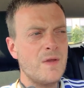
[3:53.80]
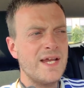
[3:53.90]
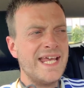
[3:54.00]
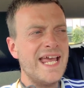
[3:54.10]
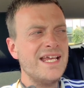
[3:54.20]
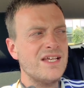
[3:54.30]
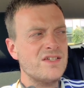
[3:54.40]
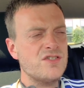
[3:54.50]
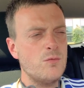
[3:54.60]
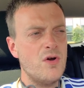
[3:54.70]
kinks
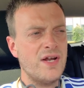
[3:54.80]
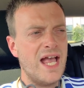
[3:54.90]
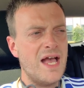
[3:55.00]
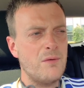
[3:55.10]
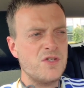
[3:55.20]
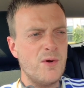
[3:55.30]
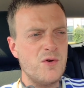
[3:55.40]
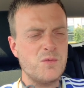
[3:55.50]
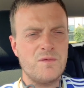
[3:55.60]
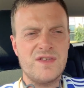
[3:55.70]
to work out, I
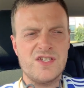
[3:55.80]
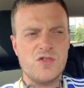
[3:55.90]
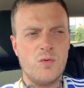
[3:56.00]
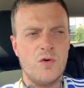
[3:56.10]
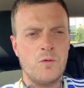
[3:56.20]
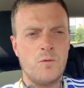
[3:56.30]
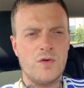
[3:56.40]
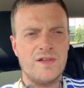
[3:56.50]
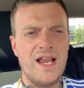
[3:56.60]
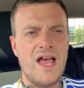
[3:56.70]
suppose, with this squad, of
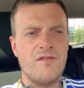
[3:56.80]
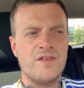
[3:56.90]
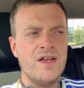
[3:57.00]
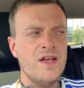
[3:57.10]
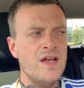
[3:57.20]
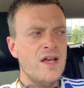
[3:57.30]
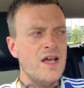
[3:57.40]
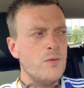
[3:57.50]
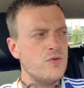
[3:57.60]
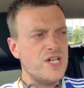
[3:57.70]
what's left.
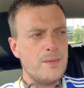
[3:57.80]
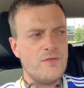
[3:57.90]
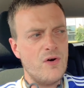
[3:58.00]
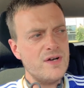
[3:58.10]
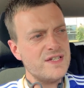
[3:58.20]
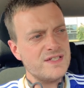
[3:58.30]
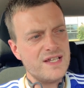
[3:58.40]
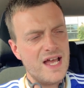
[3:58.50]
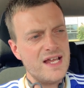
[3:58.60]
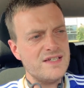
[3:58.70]
Will Jamie Vardy
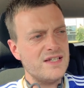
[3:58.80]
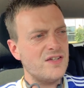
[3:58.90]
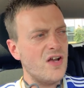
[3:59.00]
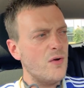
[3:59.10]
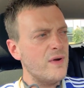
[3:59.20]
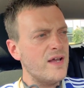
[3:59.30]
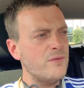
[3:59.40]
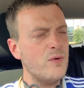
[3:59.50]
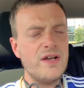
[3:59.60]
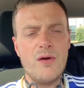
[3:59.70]
stay? Is he going?
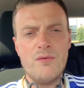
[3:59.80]
We don't